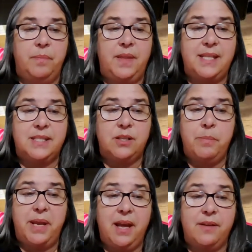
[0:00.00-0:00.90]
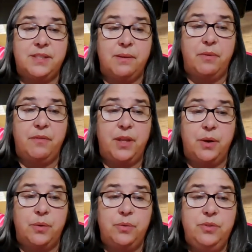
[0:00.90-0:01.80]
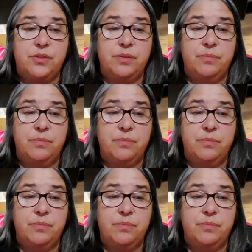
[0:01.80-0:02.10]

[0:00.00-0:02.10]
they still may have some of those.